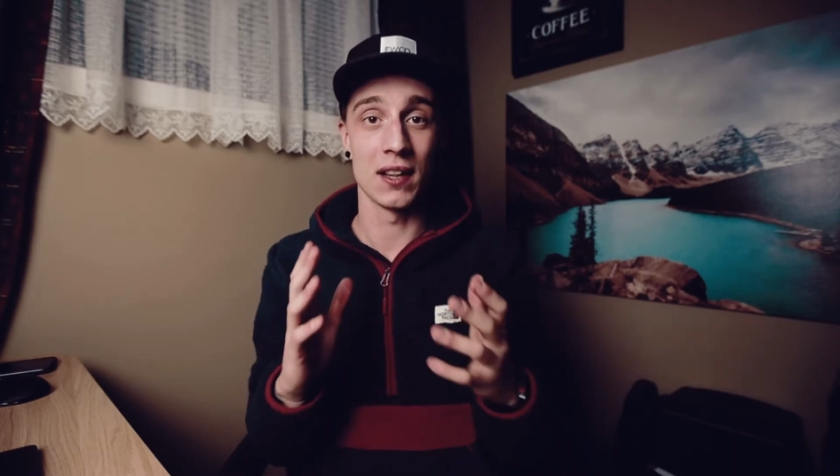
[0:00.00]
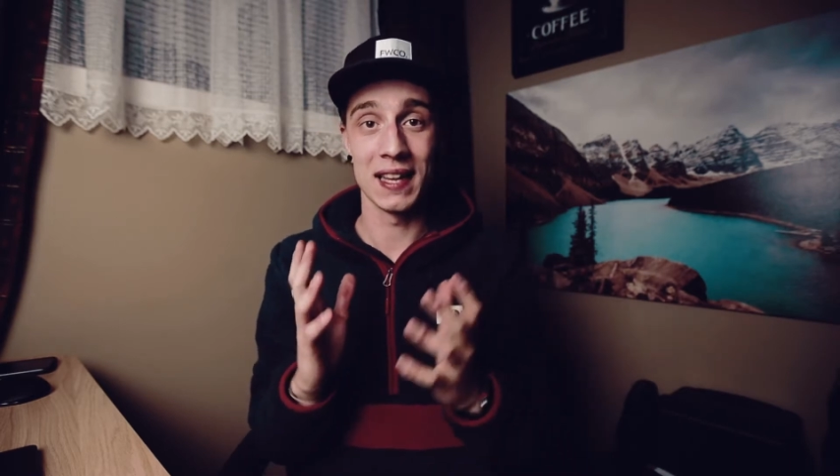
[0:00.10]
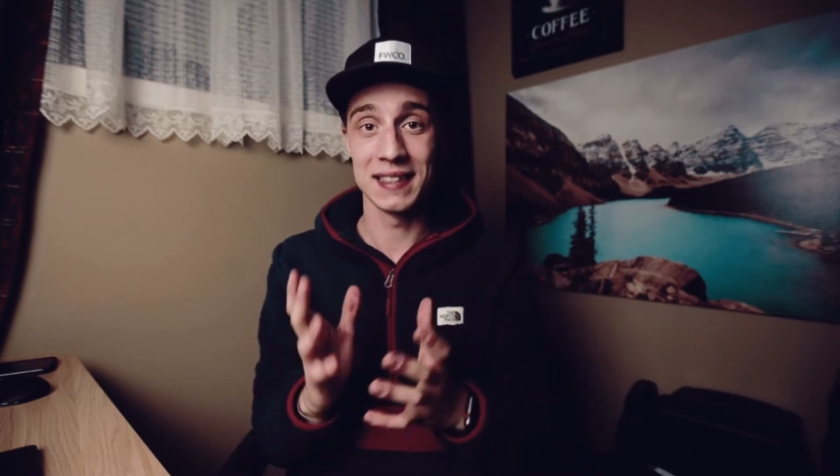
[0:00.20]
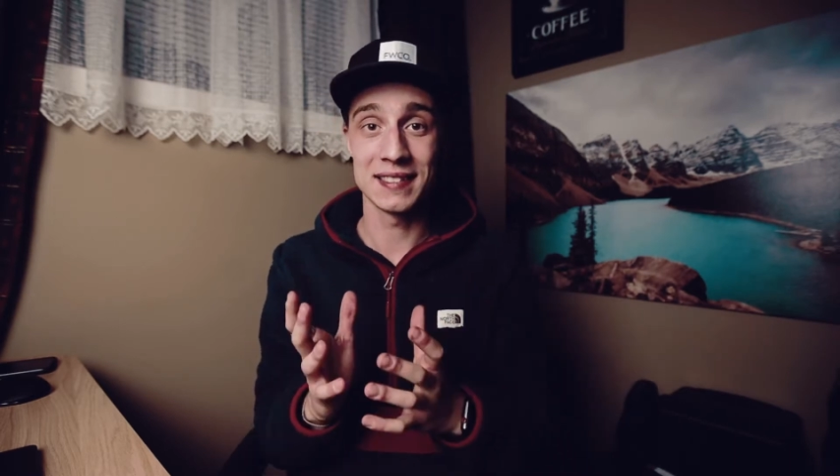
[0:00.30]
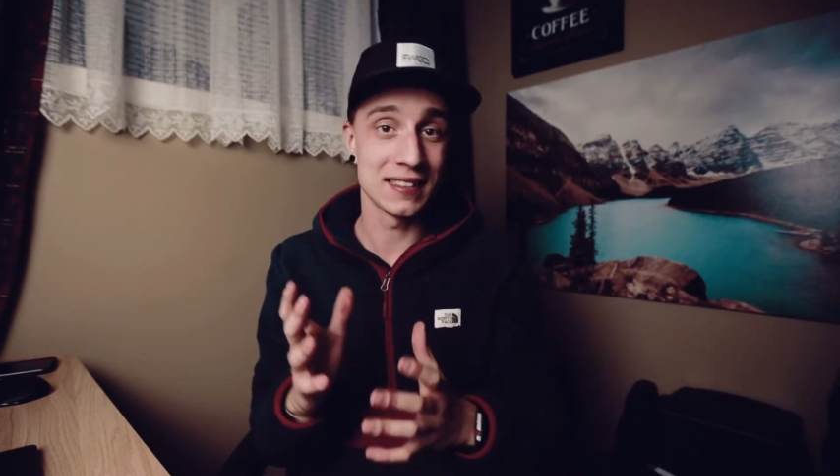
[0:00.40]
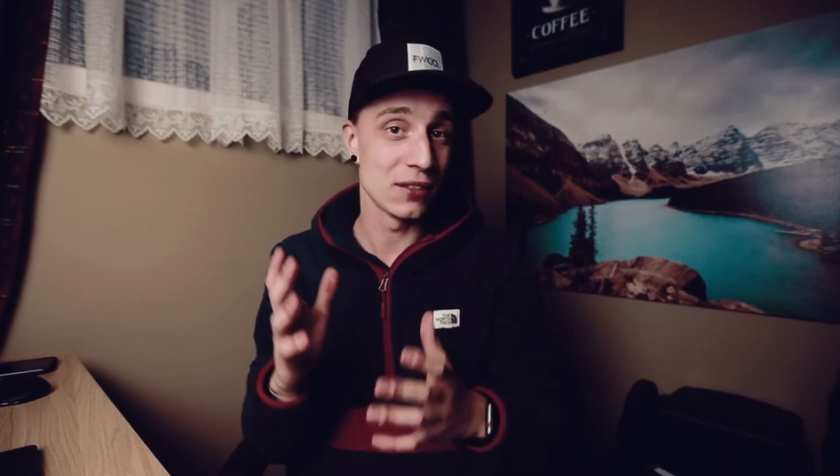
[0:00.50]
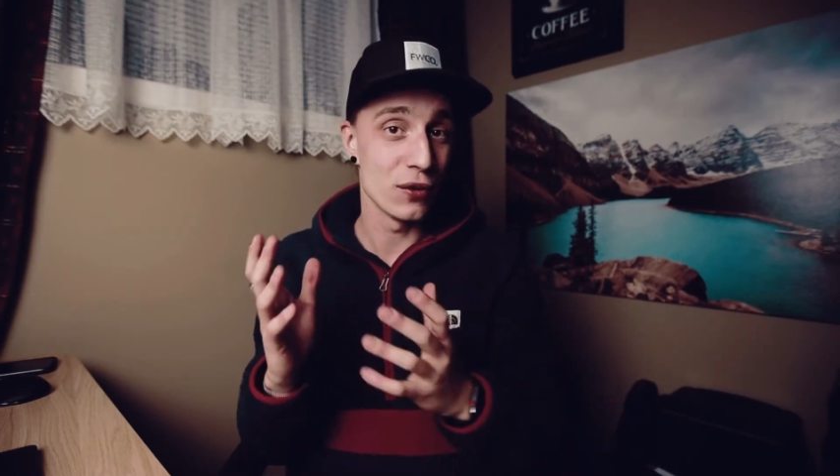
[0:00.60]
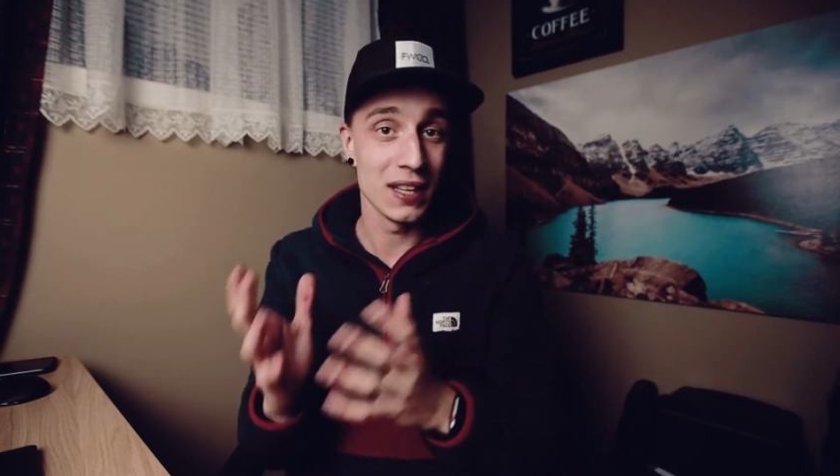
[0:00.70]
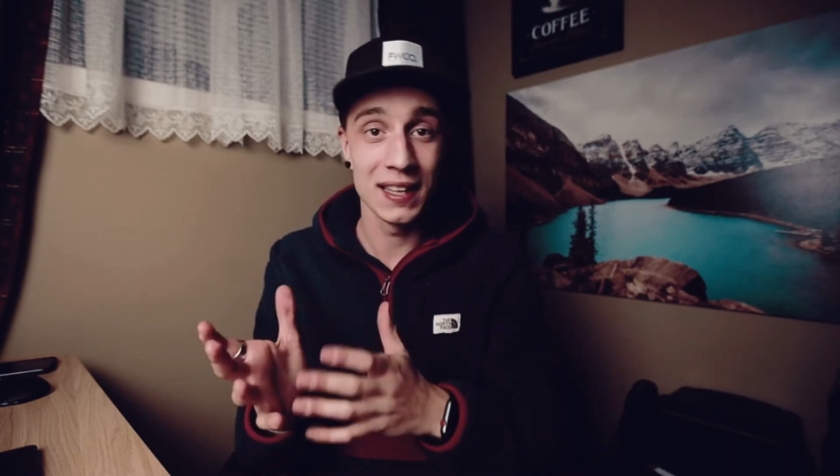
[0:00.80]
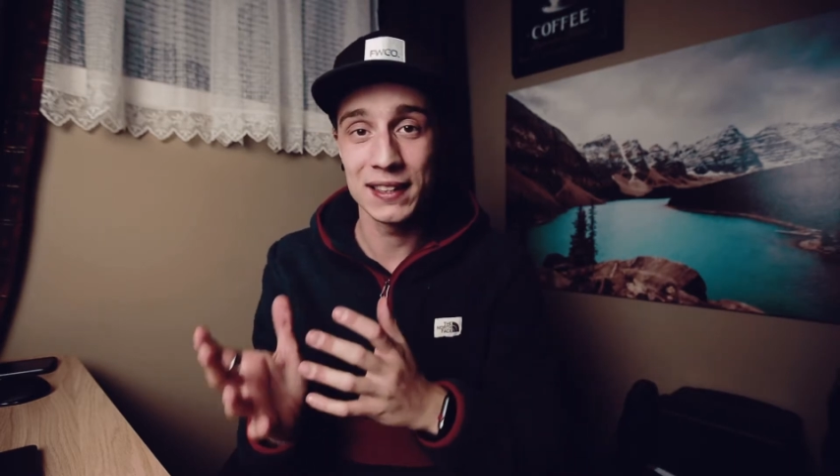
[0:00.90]
a lens that they
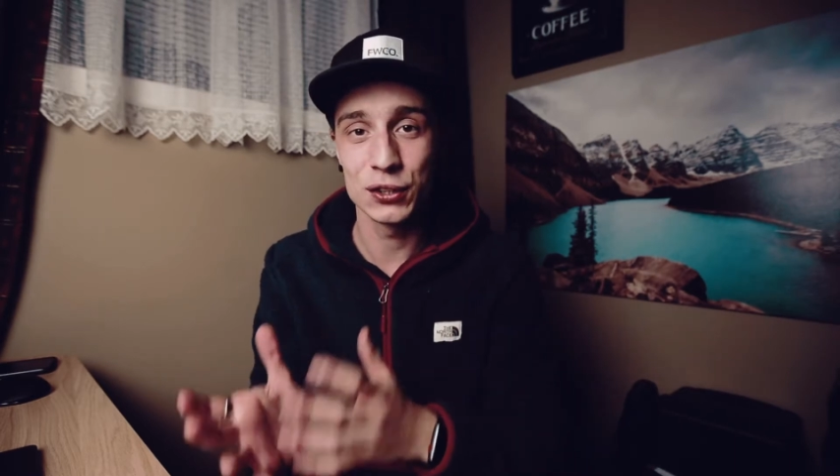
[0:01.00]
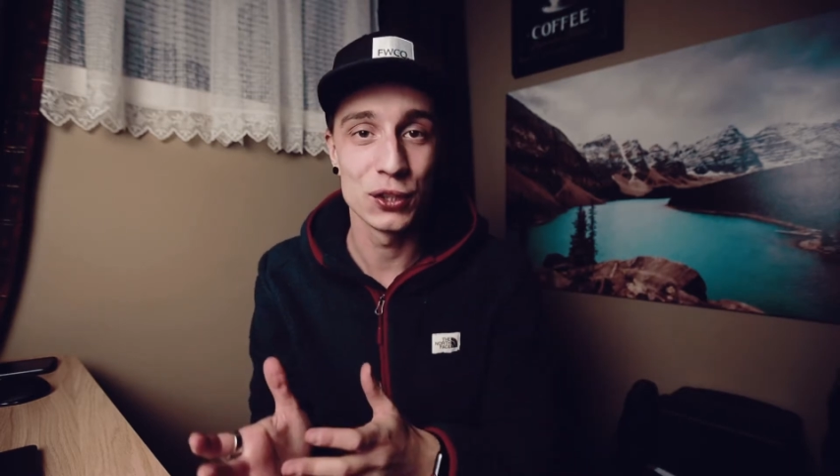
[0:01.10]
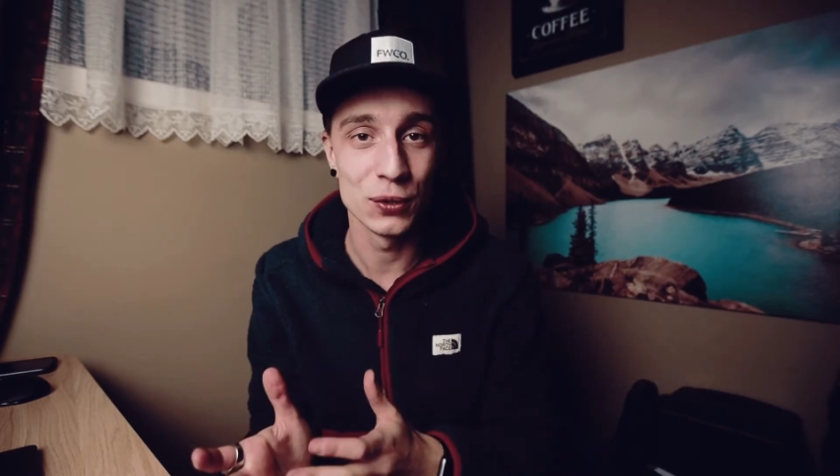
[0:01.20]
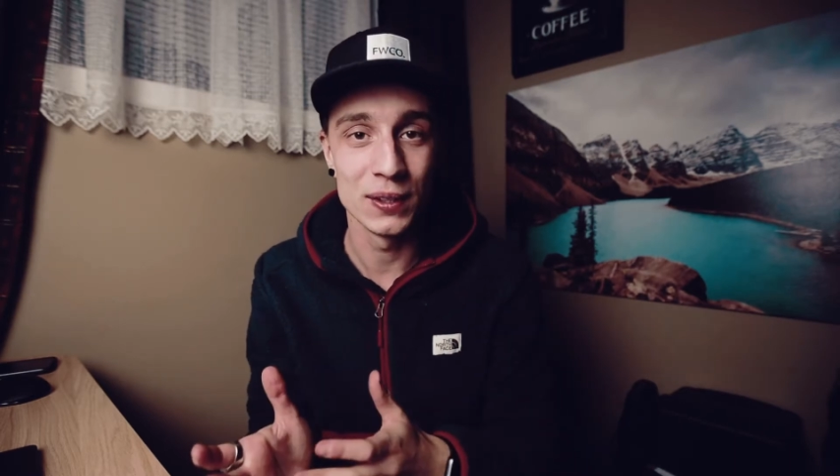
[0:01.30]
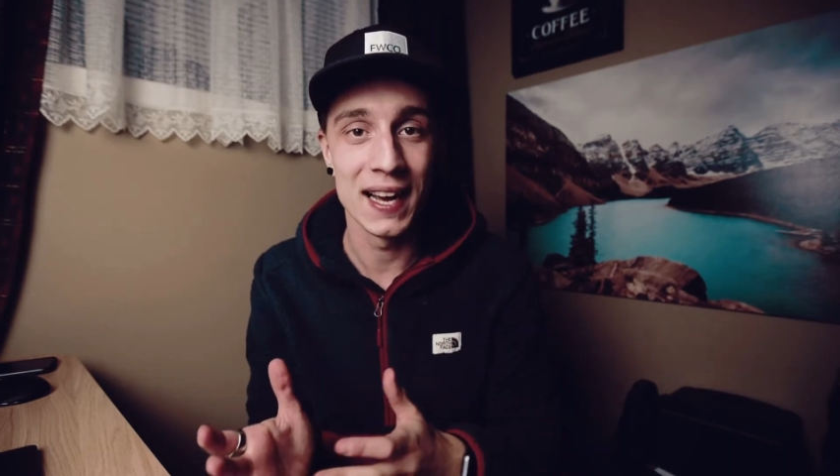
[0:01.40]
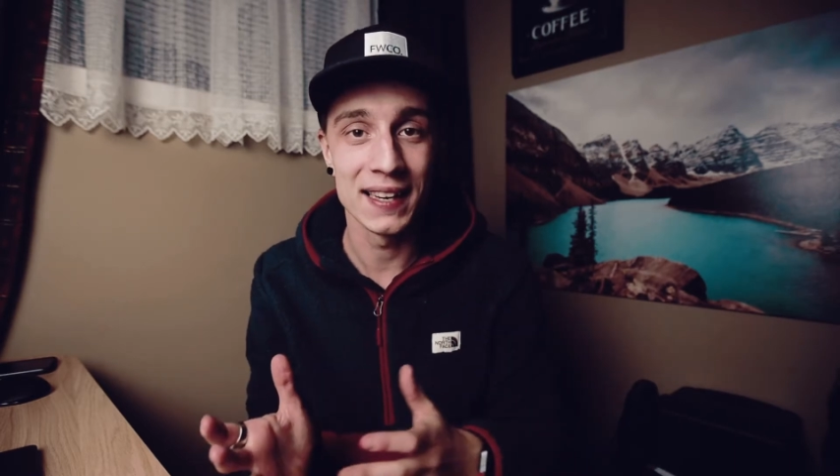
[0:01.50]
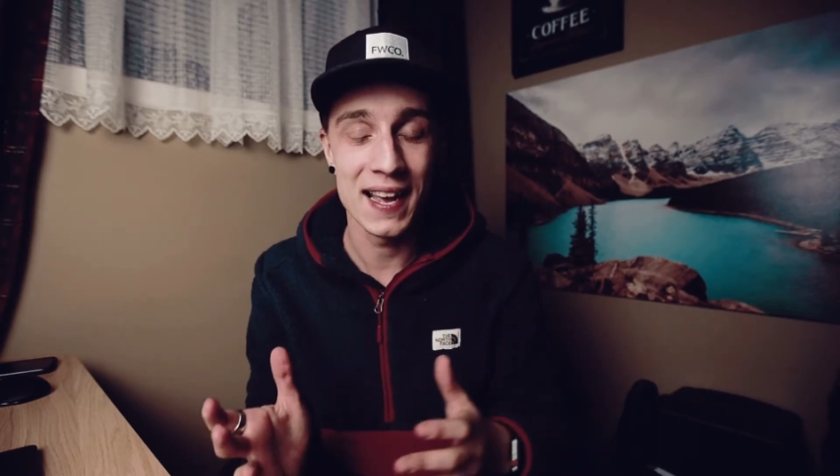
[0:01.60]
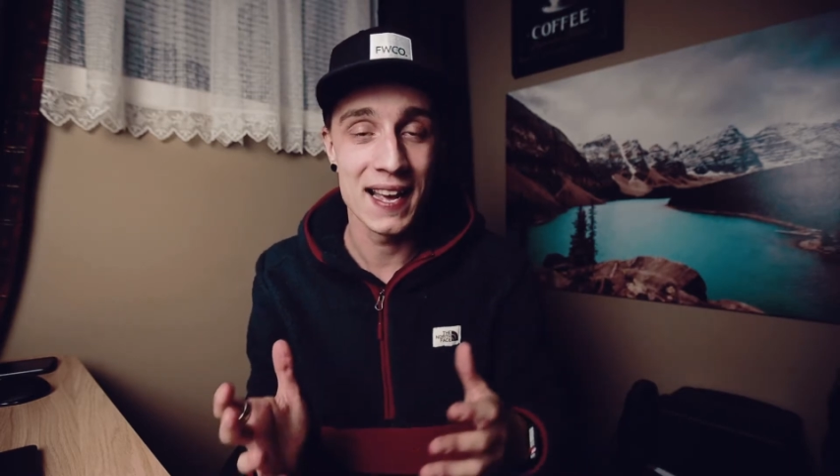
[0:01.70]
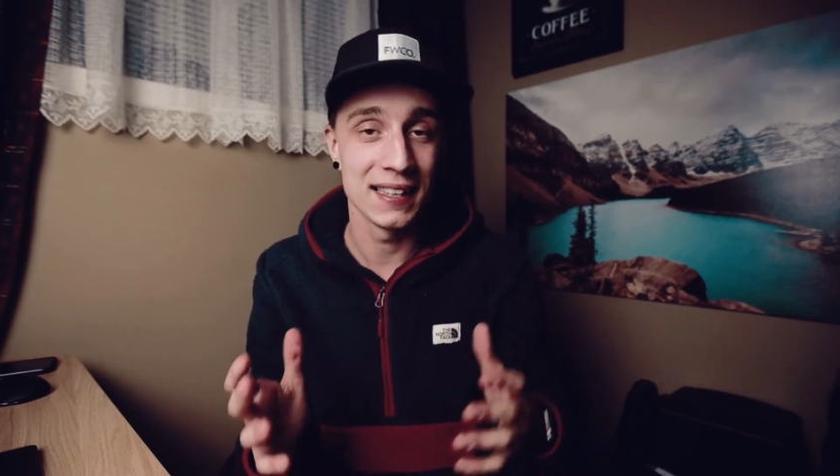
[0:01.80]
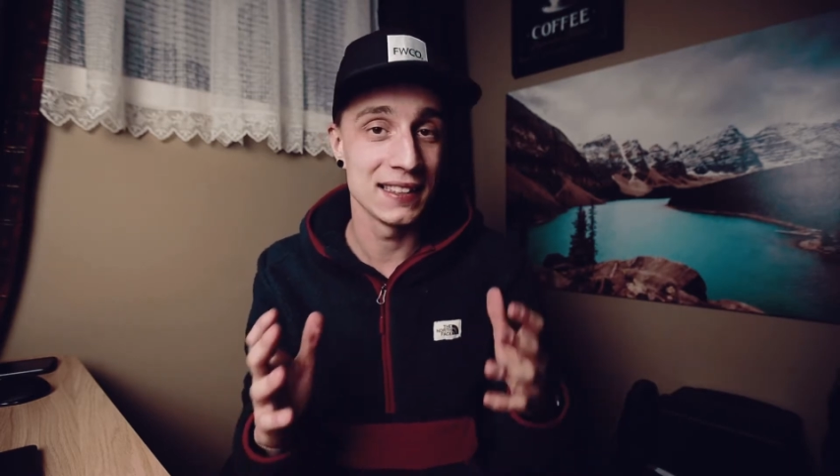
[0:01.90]
really like to shoot at,
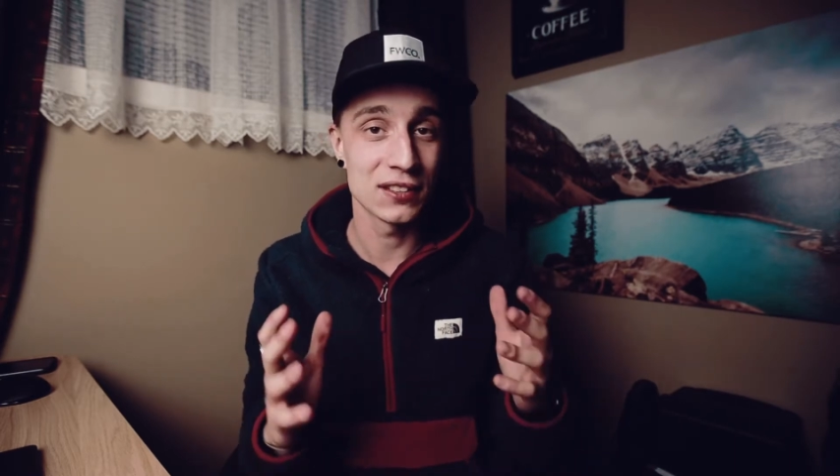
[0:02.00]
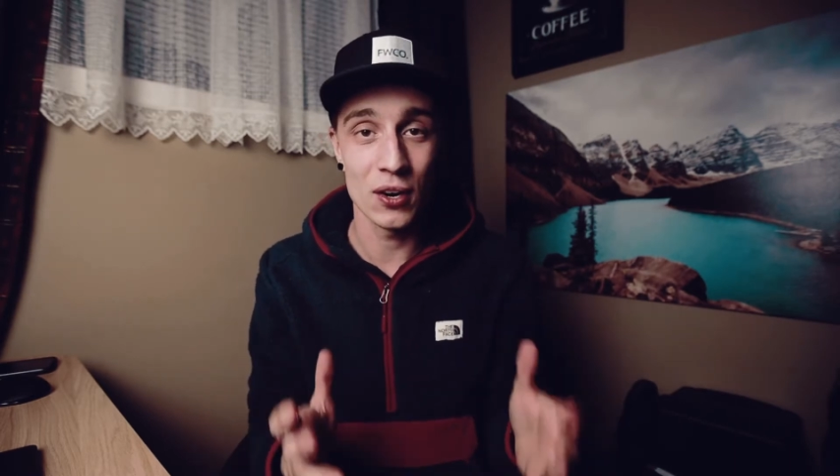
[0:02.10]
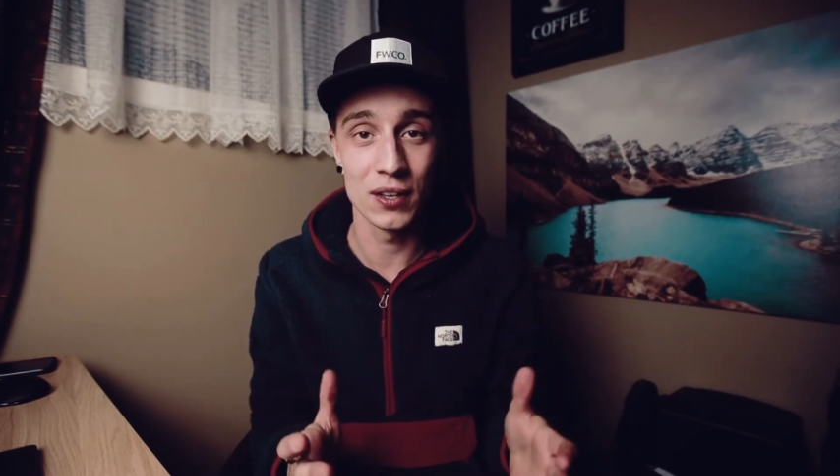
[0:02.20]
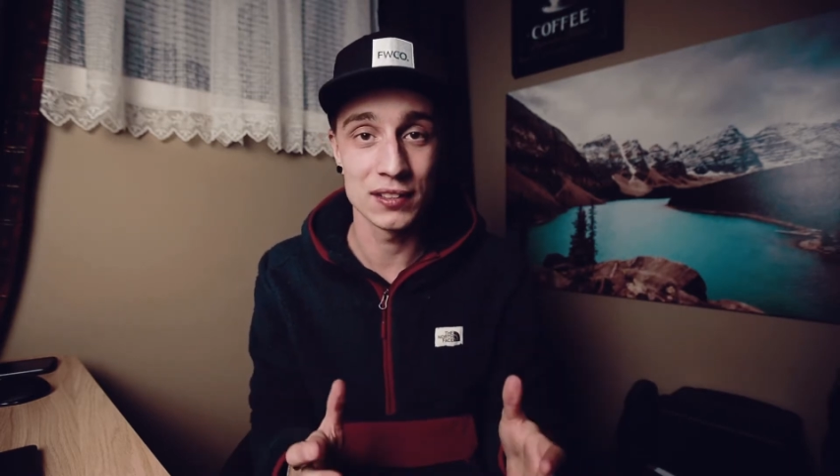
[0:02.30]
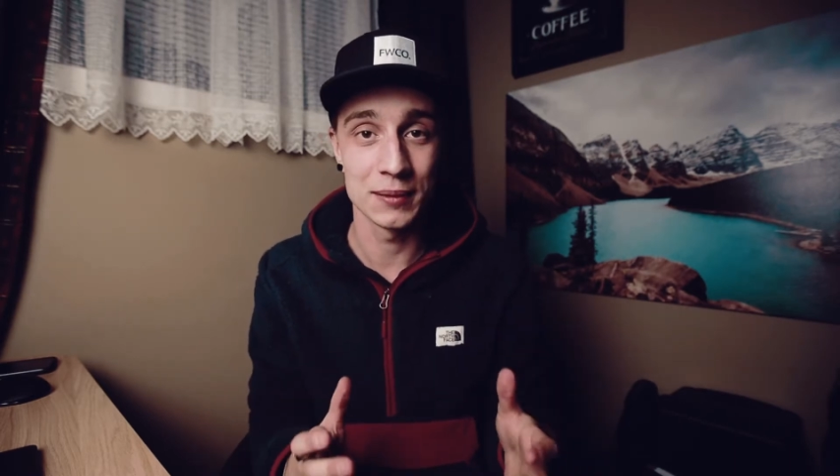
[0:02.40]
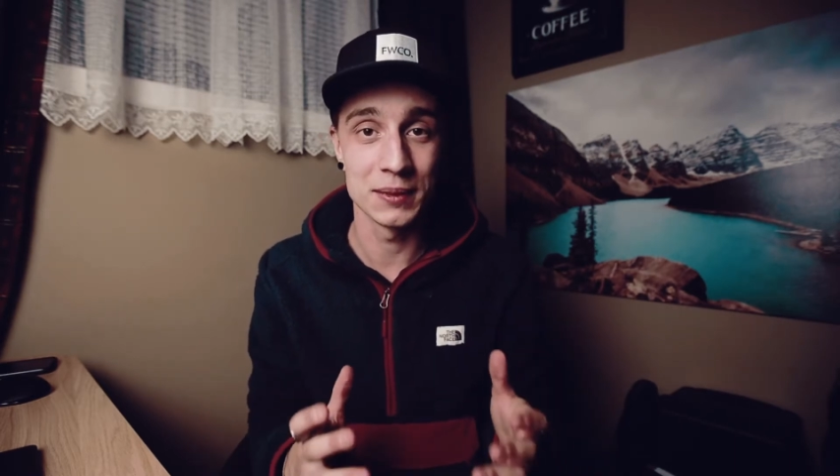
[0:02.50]
and it's awesome.